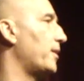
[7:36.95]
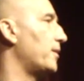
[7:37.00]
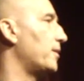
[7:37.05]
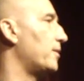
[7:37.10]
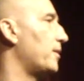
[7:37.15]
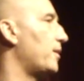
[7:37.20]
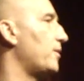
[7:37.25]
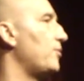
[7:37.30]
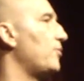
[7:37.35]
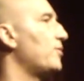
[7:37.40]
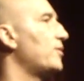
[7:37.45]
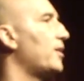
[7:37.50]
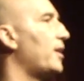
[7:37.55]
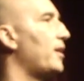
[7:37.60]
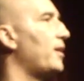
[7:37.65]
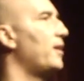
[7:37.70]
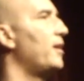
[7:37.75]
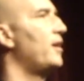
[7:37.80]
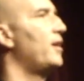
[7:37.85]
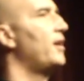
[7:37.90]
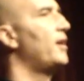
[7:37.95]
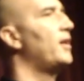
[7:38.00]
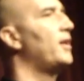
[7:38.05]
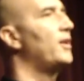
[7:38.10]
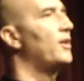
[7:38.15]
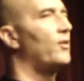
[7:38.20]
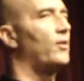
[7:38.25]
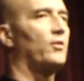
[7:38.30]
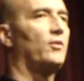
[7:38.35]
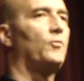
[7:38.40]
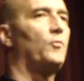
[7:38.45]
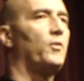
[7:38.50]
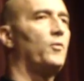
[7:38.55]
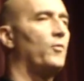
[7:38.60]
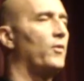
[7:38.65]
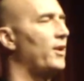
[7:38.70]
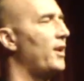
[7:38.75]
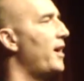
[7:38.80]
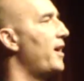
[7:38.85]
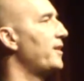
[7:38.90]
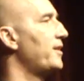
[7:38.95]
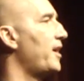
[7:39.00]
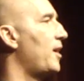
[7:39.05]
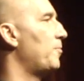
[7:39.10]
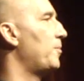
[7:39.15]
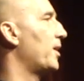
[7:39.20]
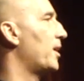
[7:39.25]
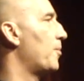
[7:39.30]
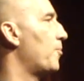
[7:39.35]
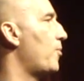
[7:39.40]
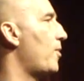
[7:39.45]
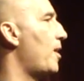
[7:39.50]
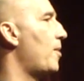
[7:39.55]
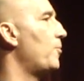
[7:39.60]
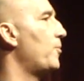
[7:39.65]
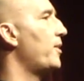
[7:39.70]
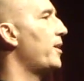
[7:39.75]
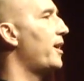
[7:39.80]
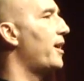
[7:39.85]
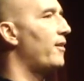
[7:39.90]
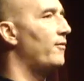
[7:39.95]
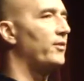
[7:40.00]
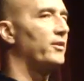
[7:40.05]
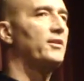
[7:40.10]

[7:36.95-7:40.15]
And you say, you know, do you realize how big a problem we have?